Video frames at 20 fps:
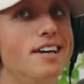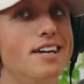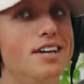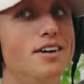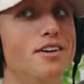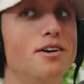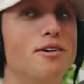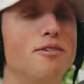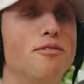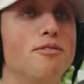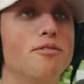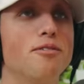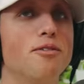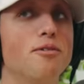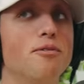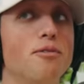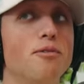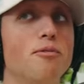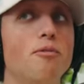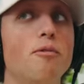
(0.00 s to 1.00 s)
you know
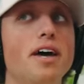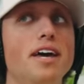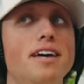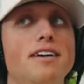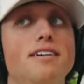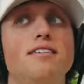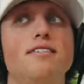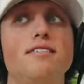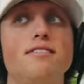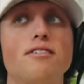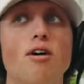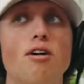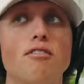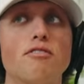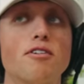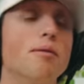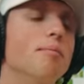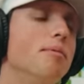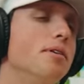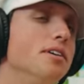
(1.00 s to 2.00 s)
the the way
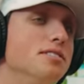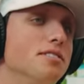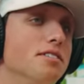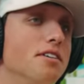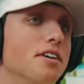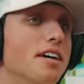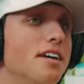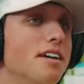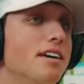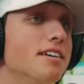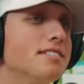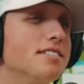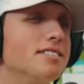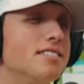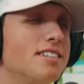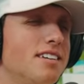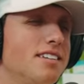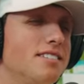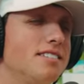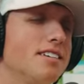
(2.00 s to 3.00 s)
golf companies look at us. It's
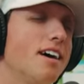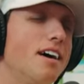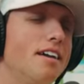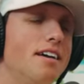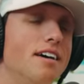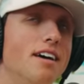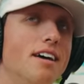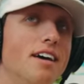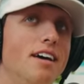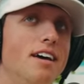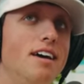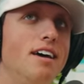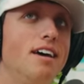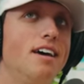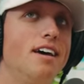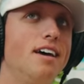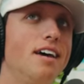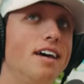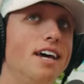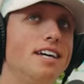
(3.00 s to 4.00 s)
it's kind of
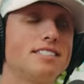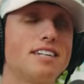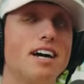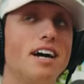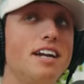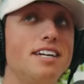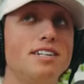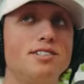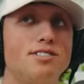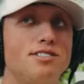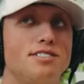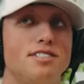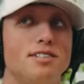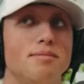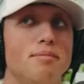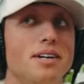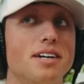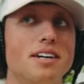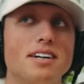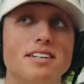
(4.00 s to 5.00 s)
it's kind of
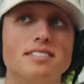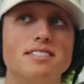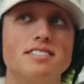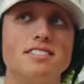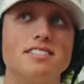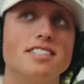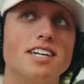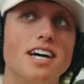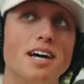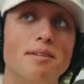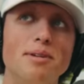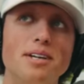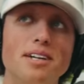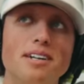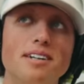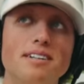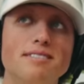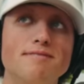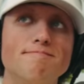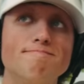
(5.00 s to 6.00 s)
interesting because I
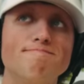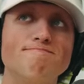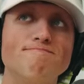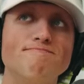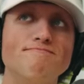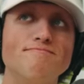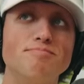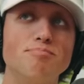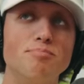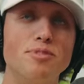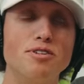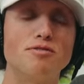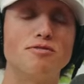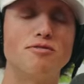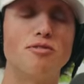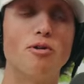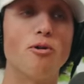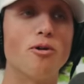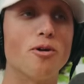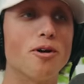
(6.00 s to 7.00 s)
mean
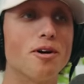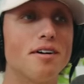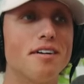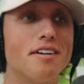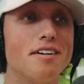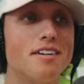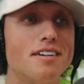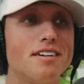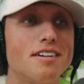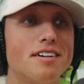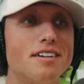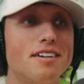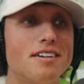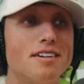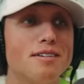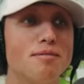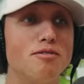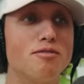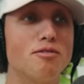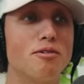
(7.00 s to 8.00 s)
before
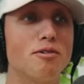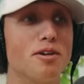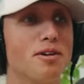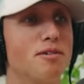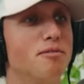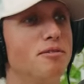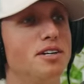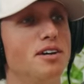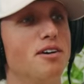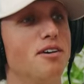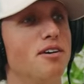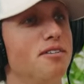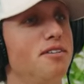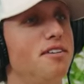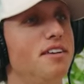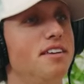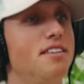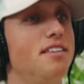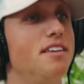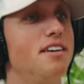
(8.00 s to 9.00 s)
before like we all
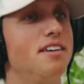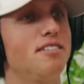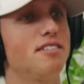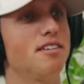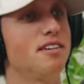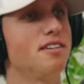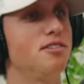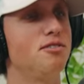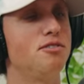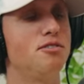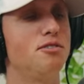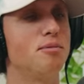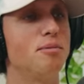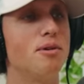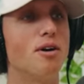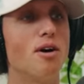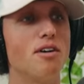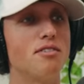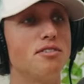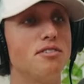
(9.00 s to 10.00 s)
did this like YouTube
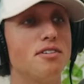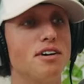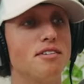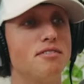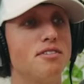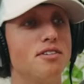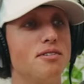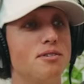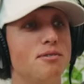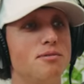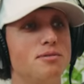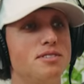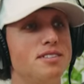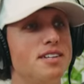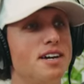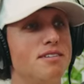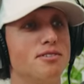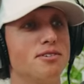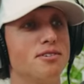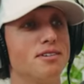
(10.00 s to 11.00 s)
golf stuff it, it was
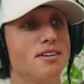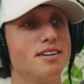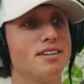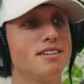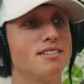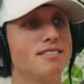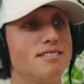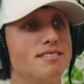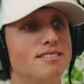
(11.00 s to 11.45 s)
never like